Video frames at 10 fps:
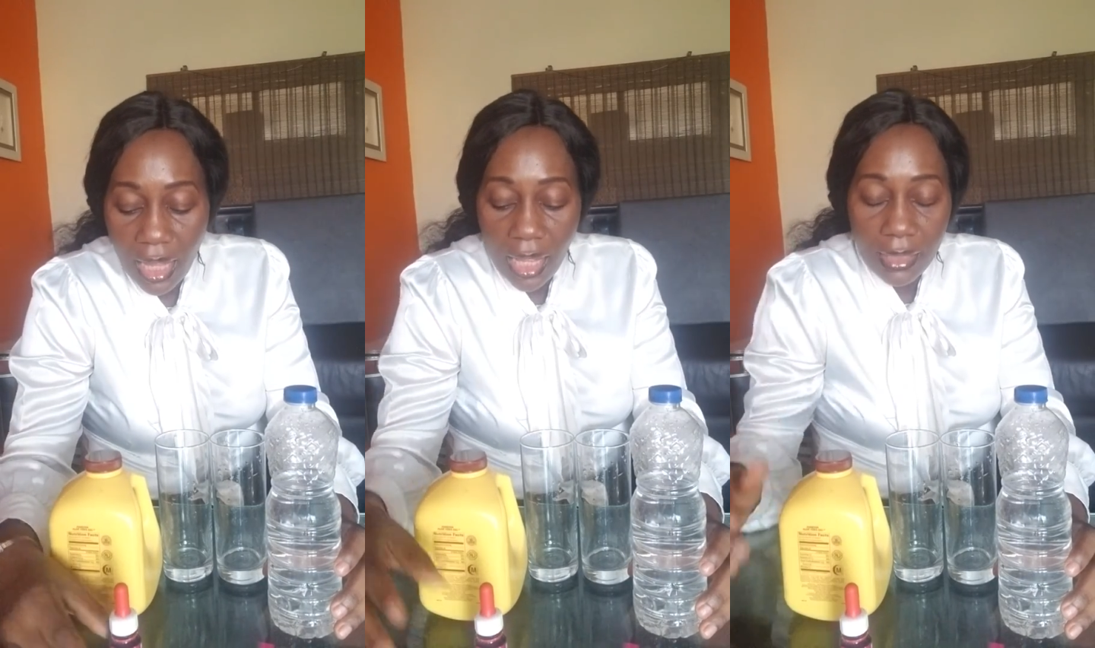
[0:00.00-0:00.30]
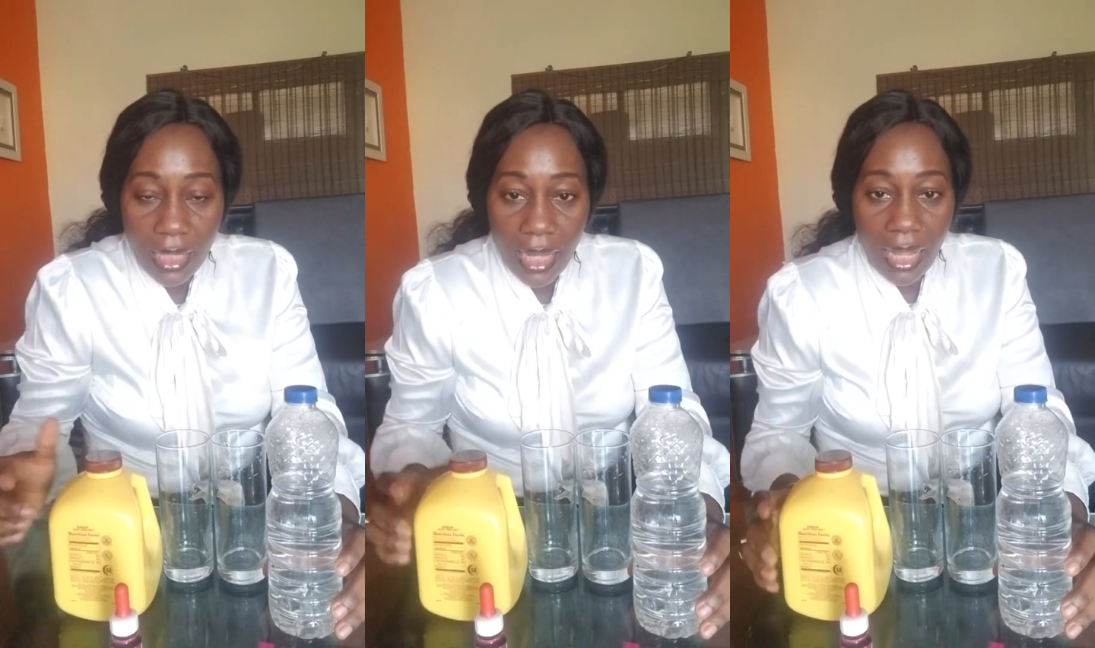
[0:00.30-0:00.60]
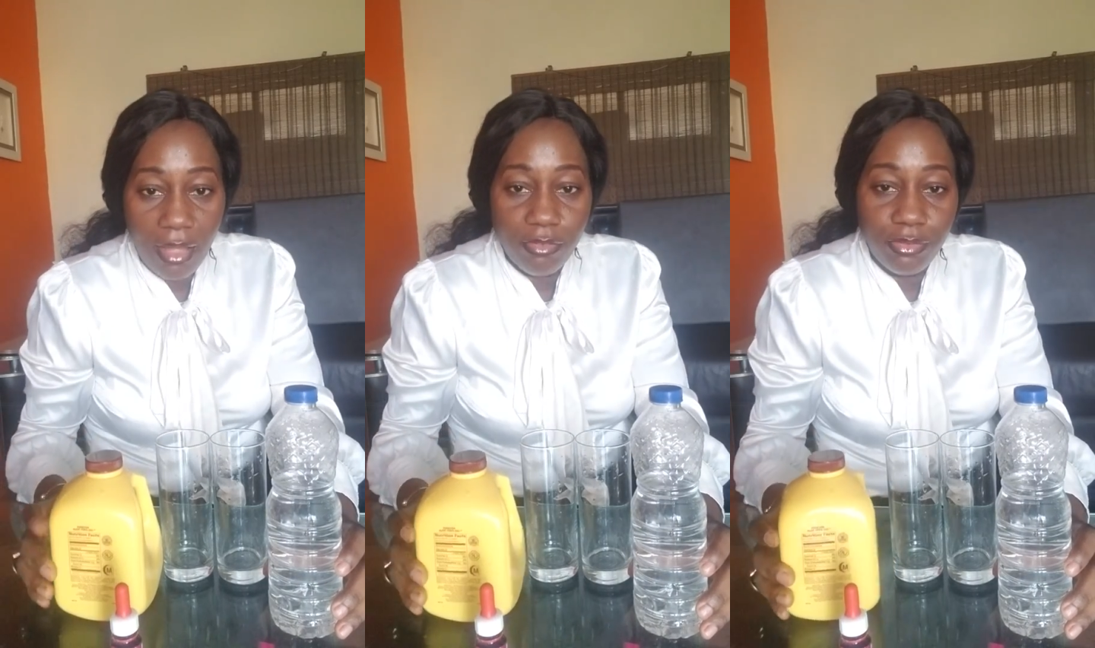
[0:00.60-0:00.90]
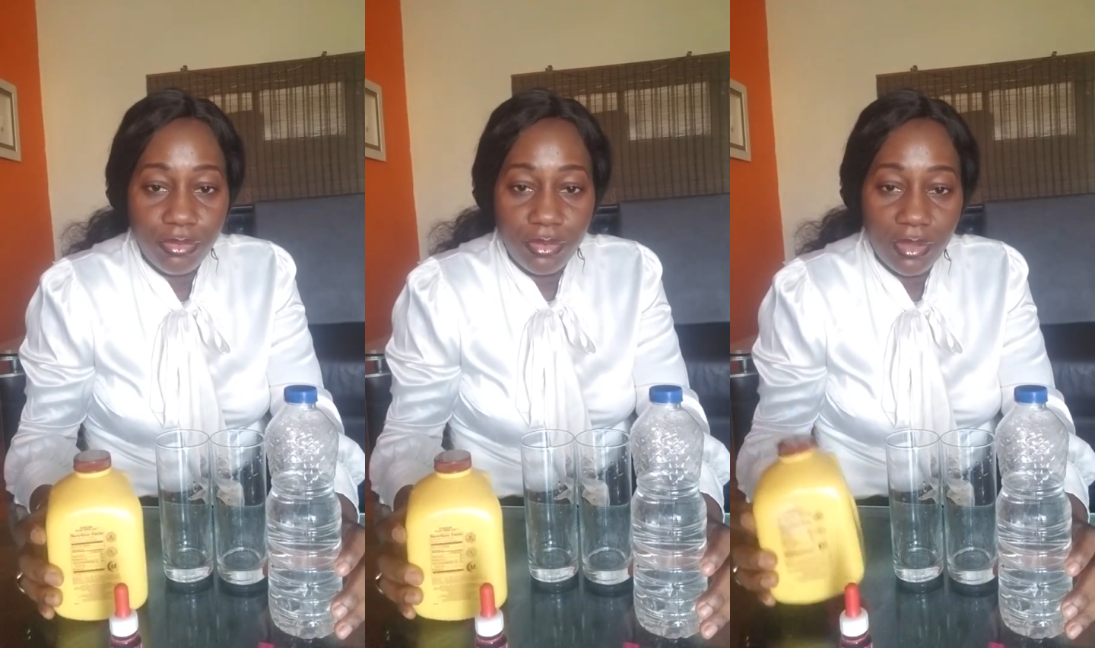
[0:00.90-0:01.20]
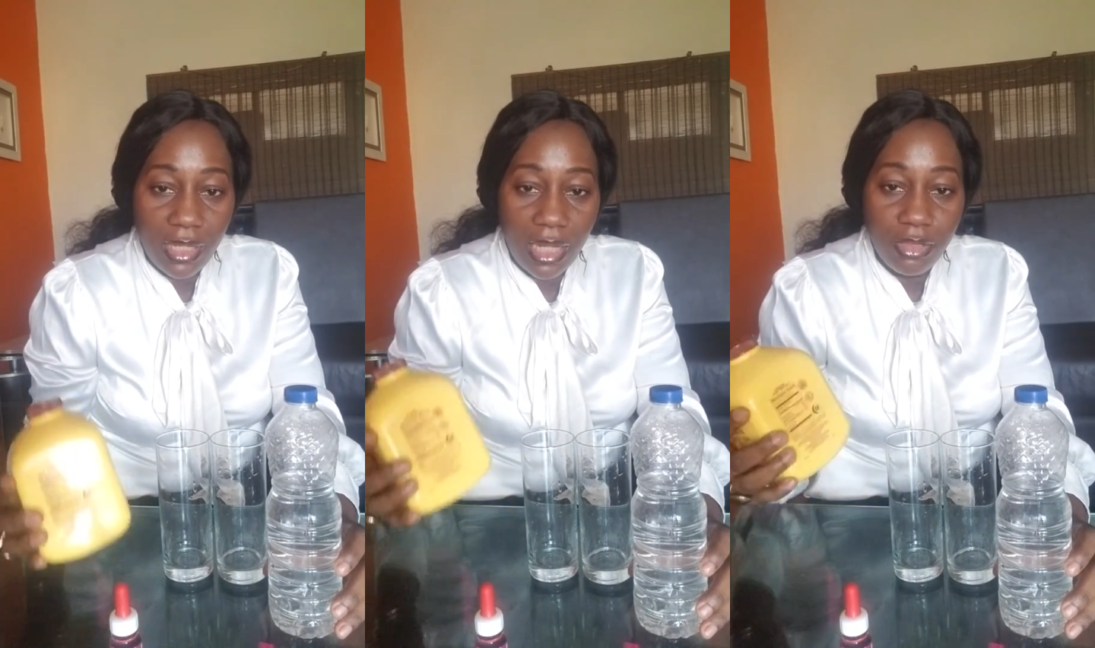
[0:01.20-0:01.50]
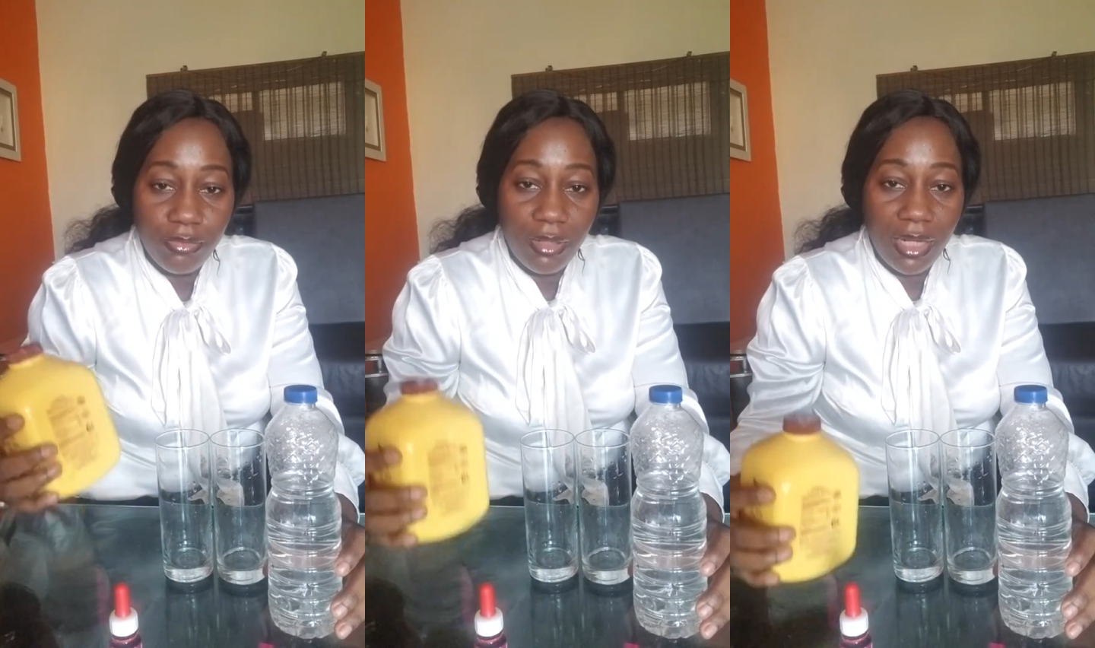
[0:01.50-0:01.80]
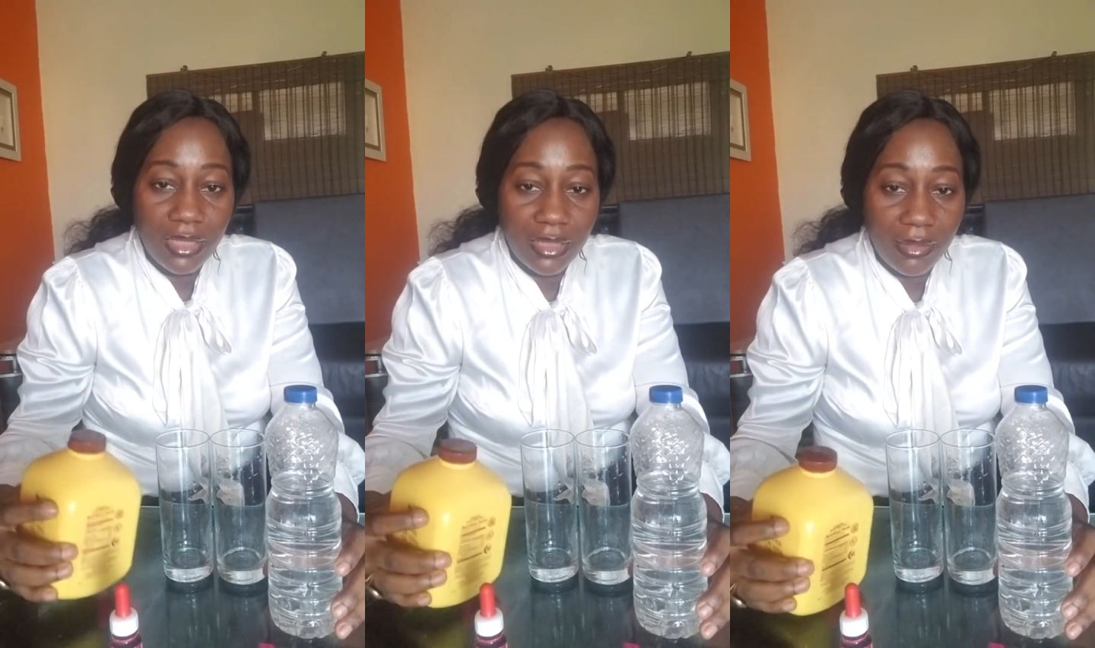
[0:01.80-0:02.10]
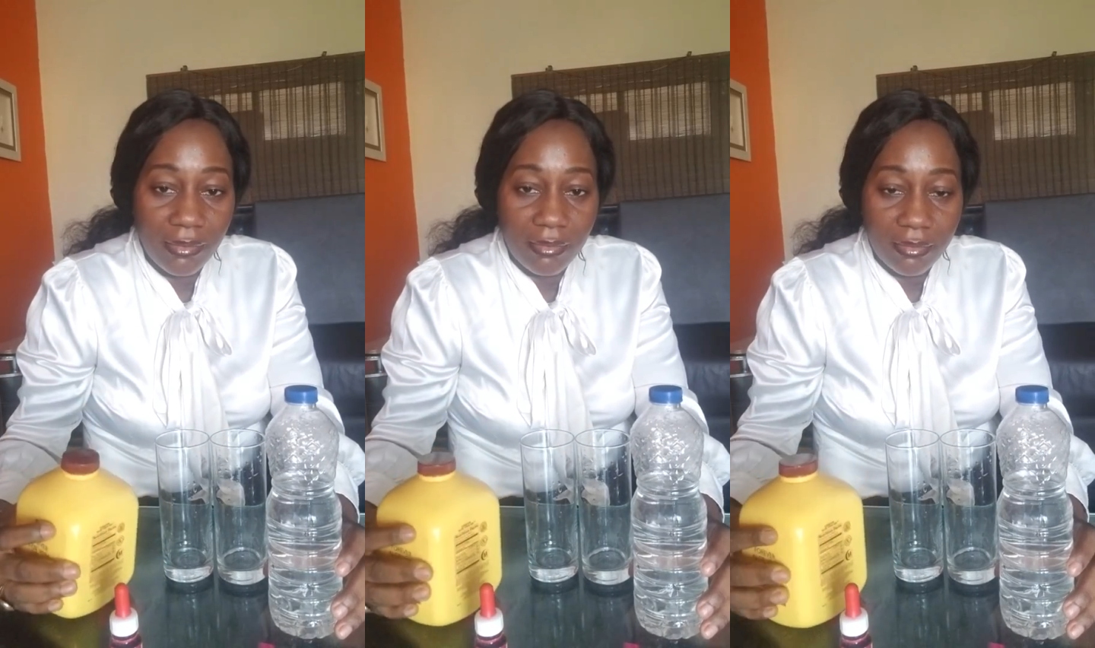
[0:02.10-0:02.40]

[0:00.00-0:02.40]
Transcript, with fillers: and I have aloe vera gel.